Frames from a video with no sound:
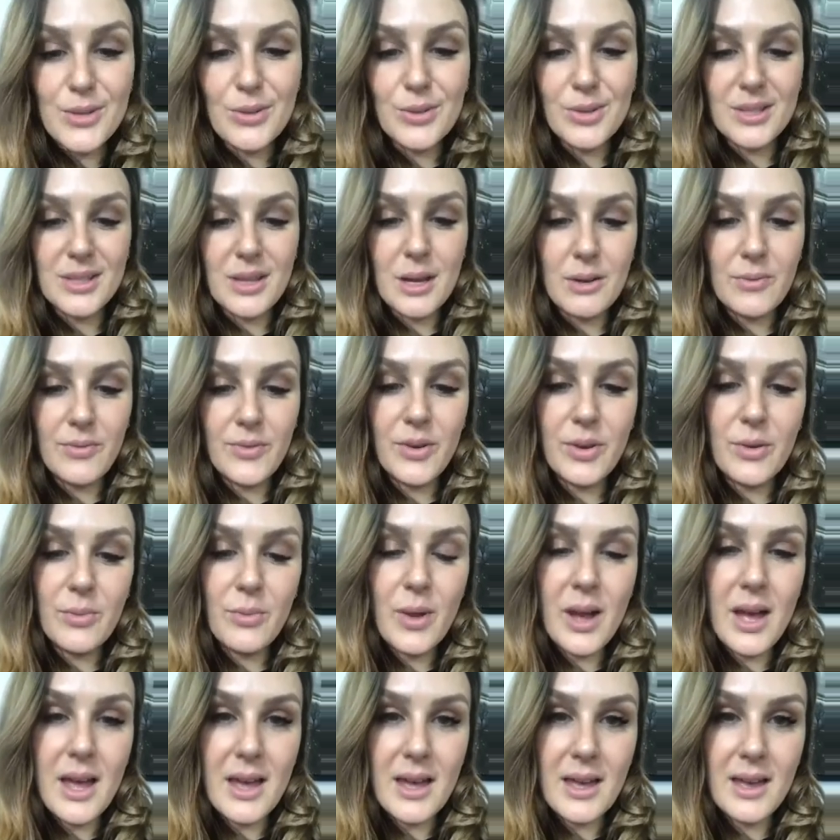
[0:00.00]
yourself in a
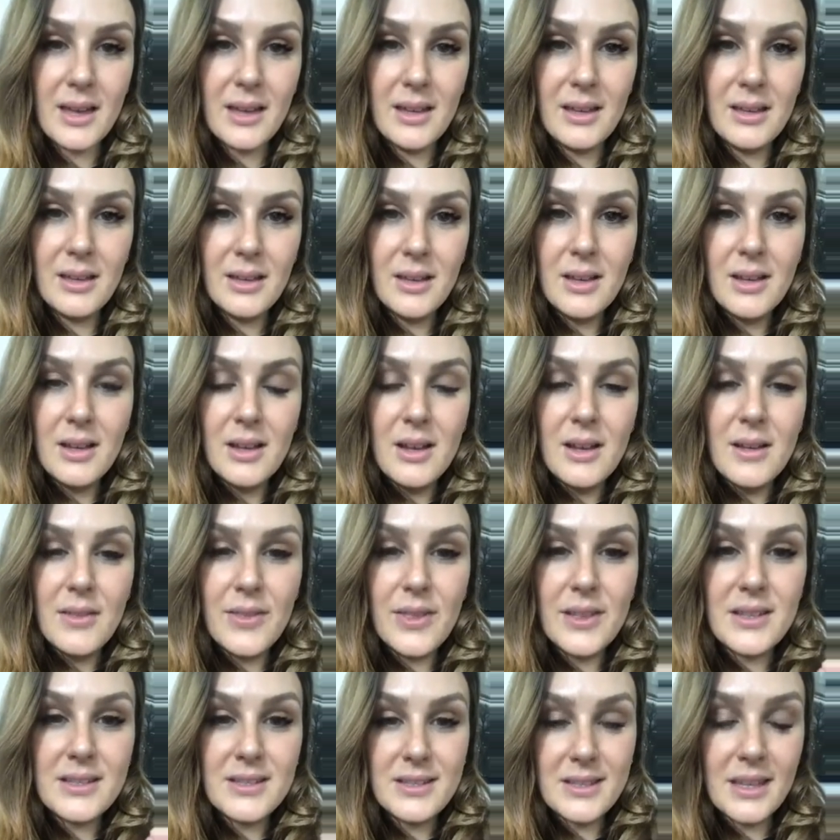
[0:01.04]
way
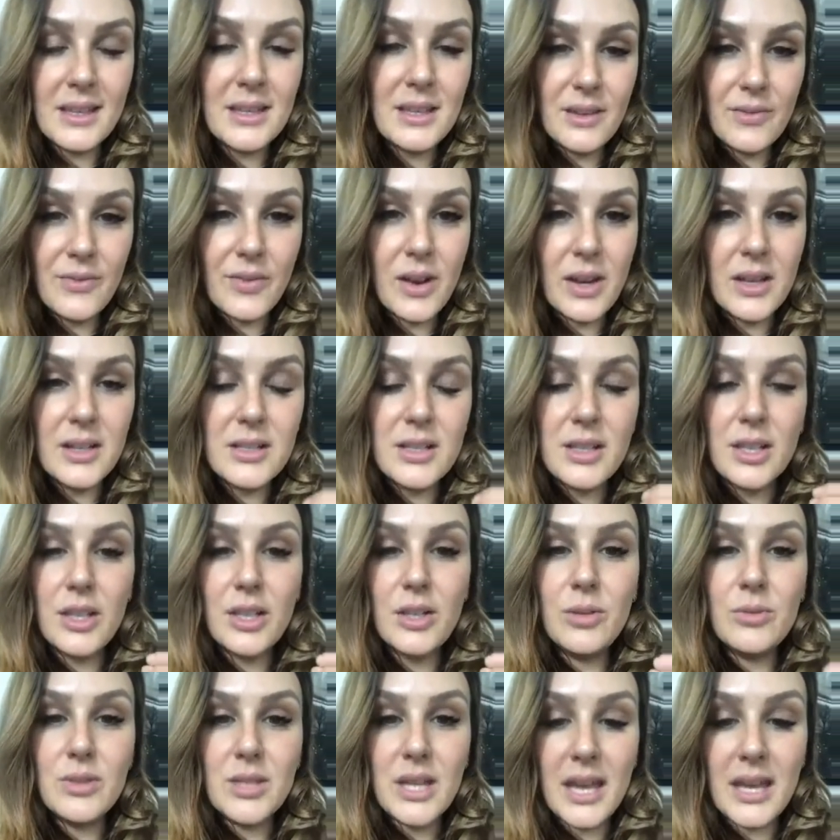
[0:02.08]
that signifies that
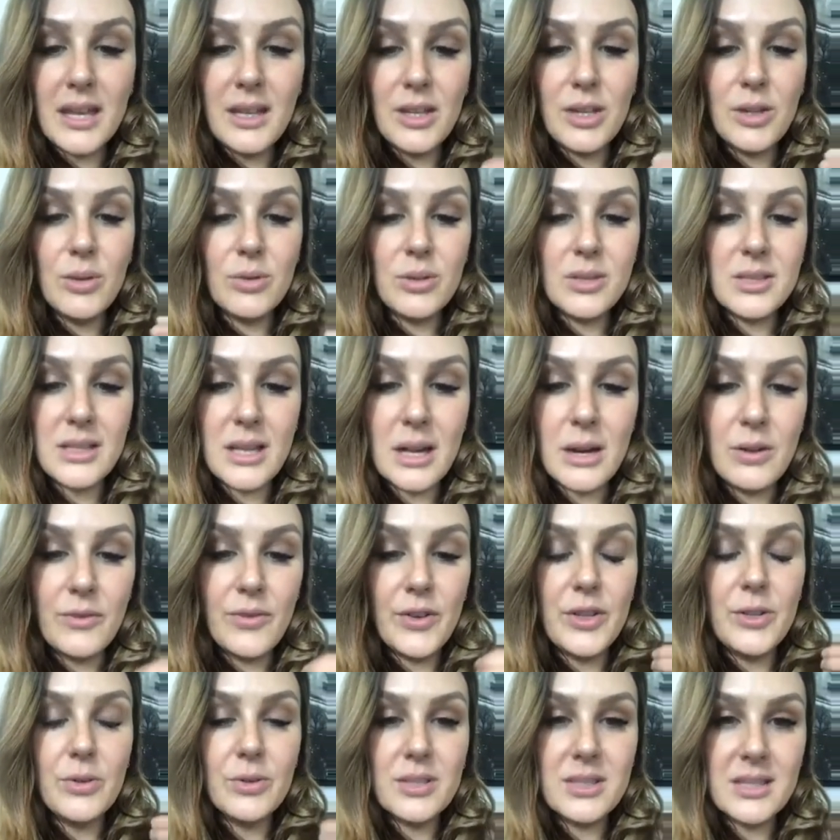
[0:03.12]
you take yourself
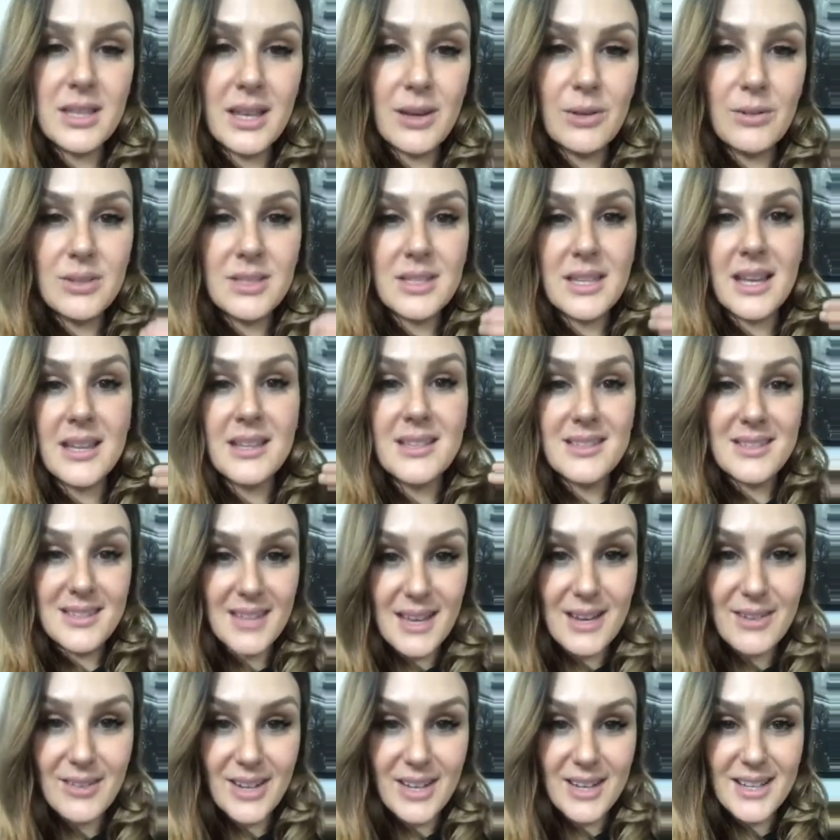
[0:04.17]
and your skill set
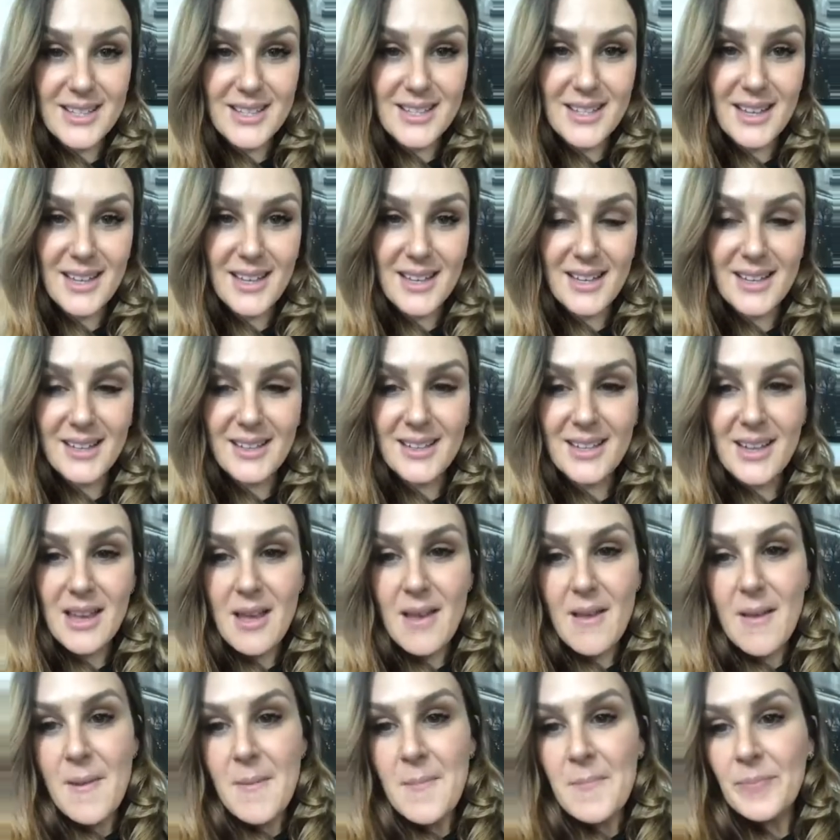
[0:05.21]
seriously?
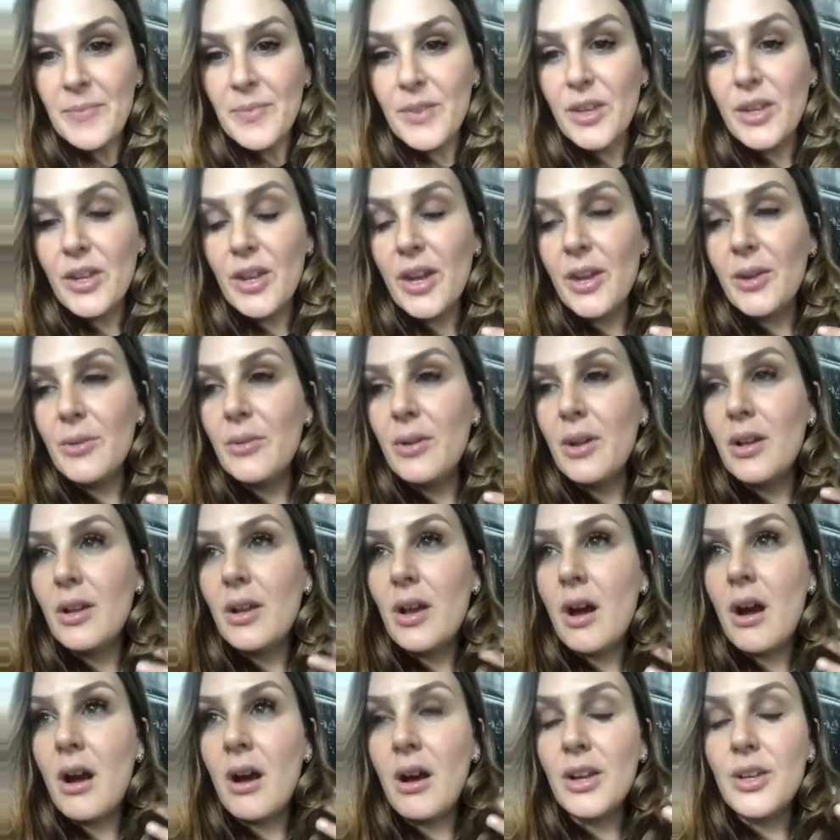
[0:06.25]

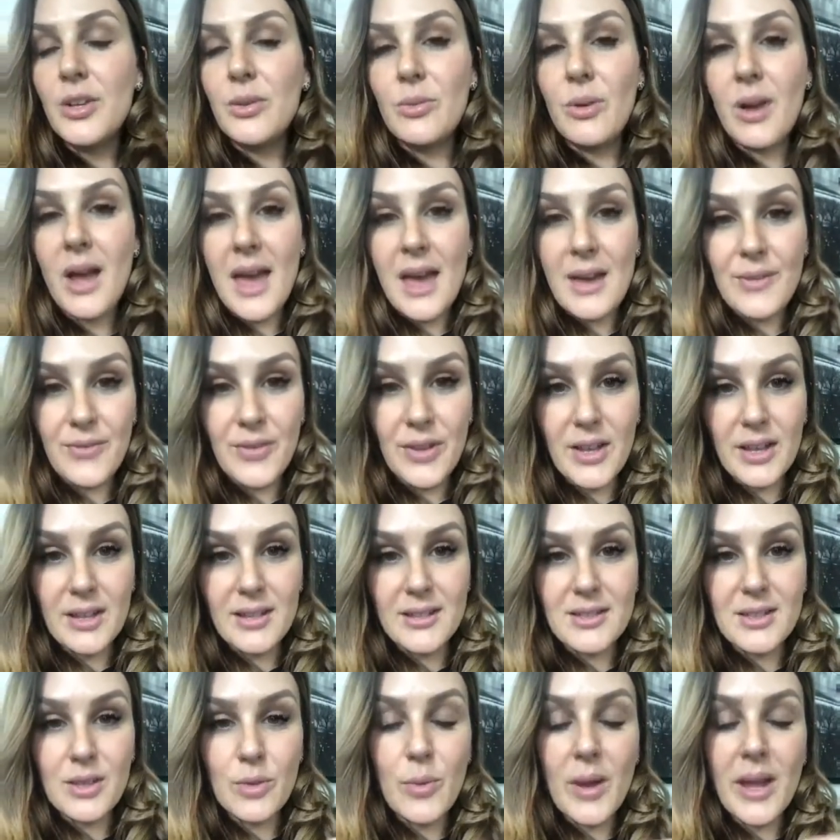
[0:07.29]
Are your
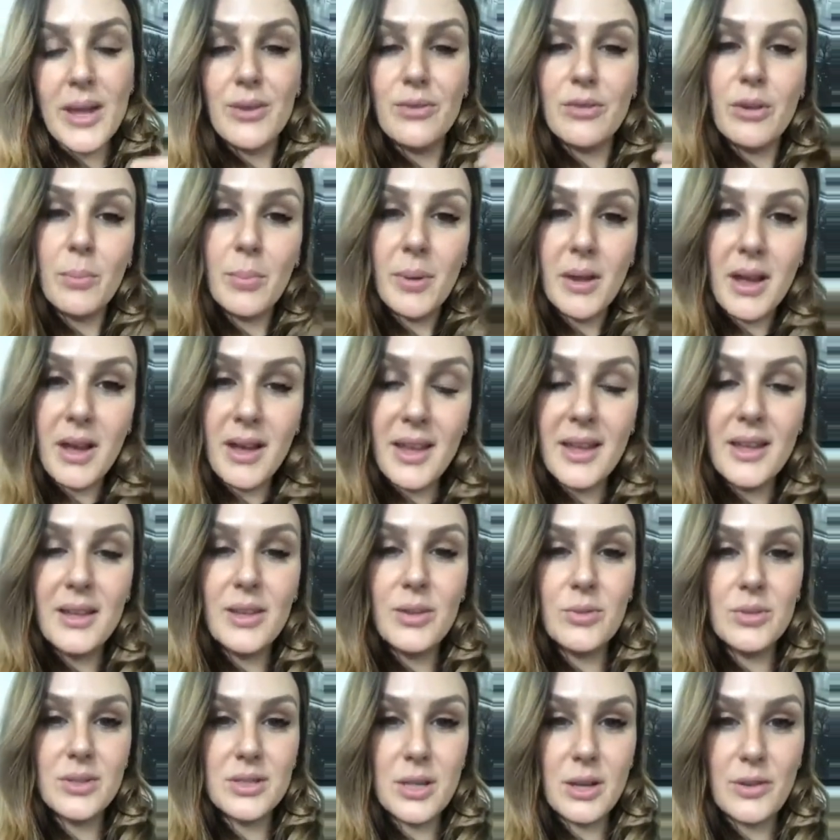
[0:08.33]
efforts, the way you're applying
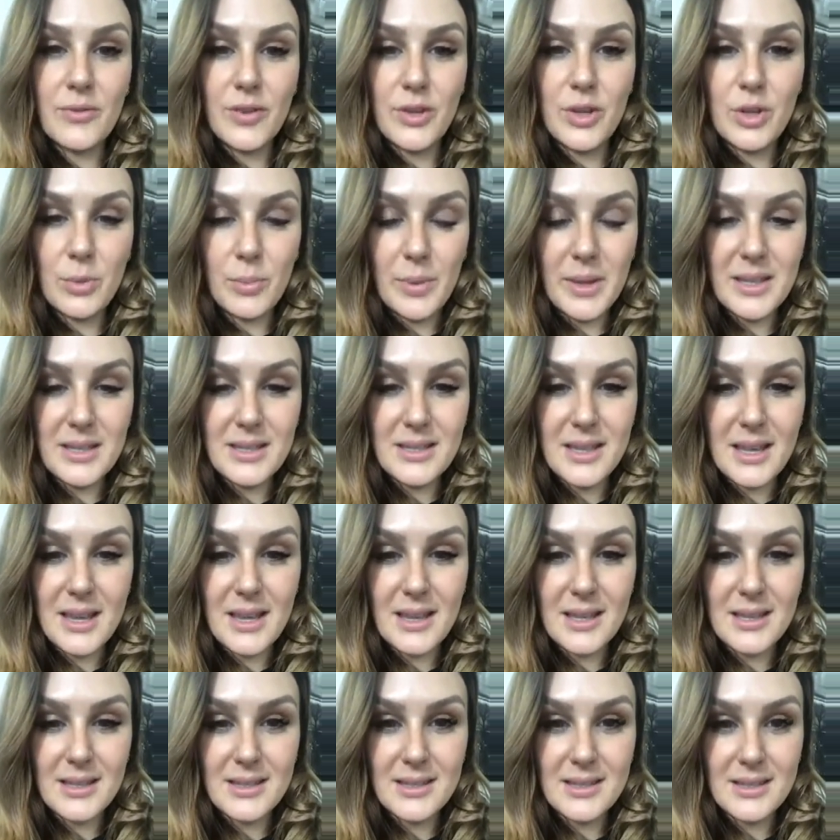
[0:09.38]
yourself in your
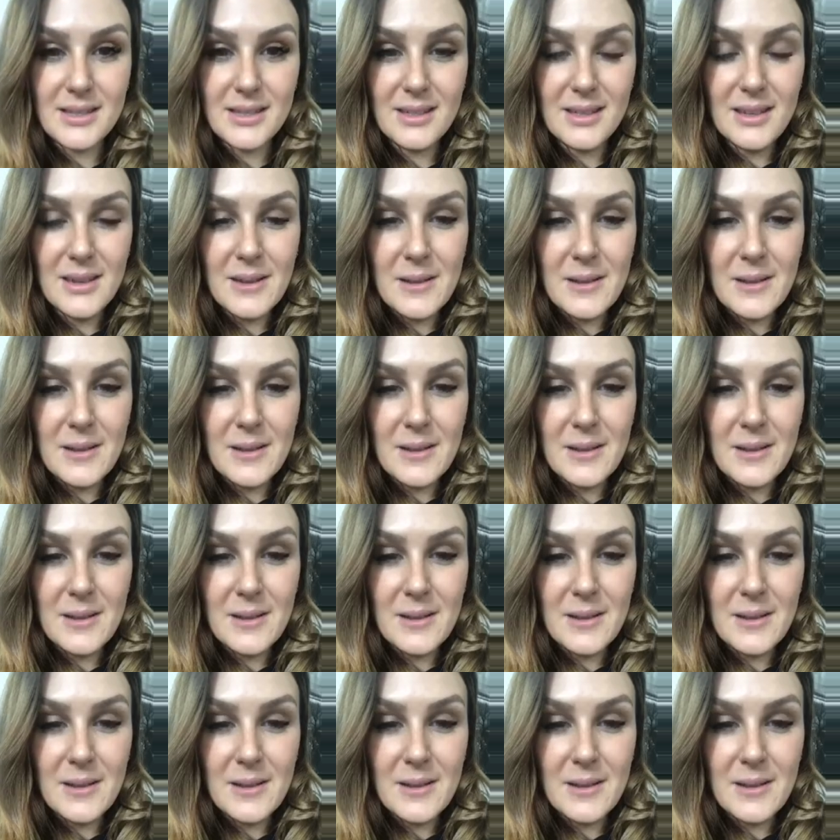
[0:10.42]
business,